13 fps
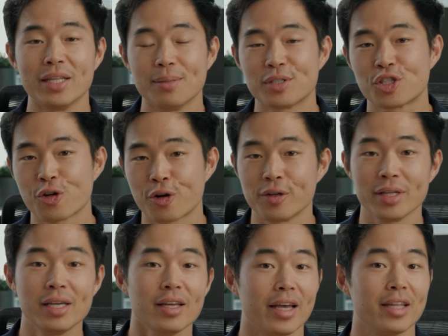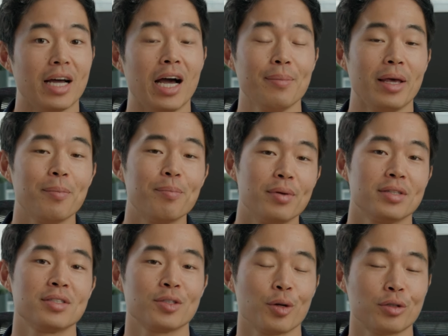name is Charlie, and I'm a
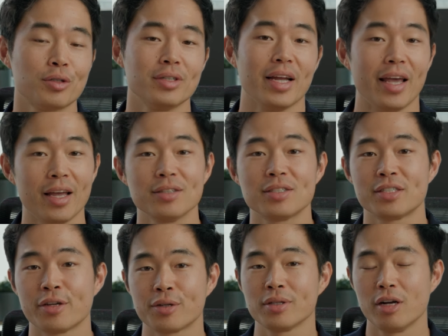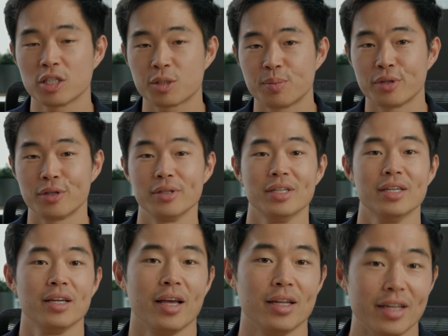business owner and serial entrepreneur.
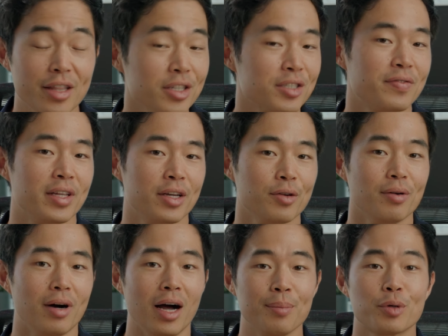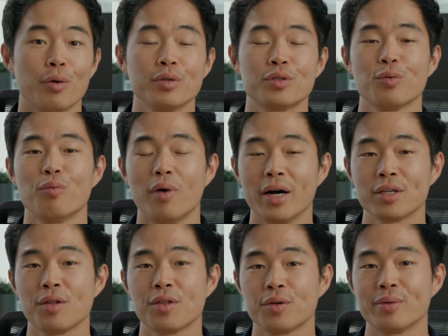And in this video, I'm going to walk
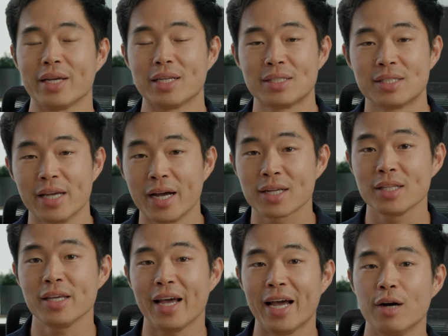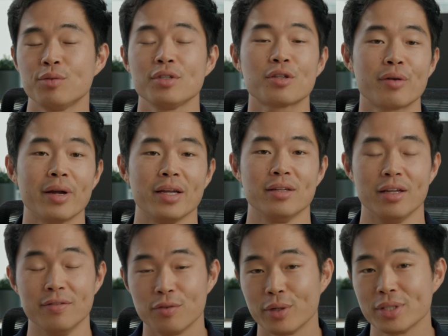you through exactly how to create an
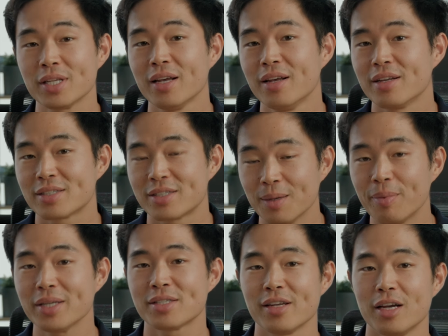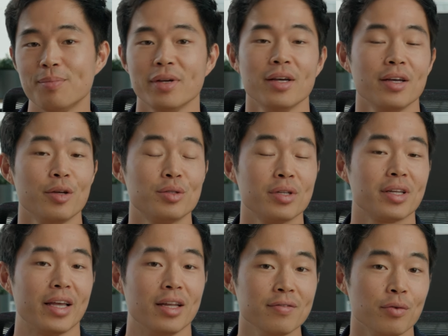invoice step by step
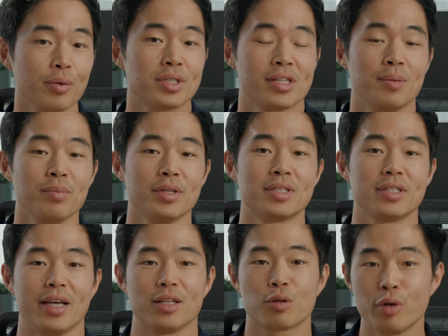using invoice templates and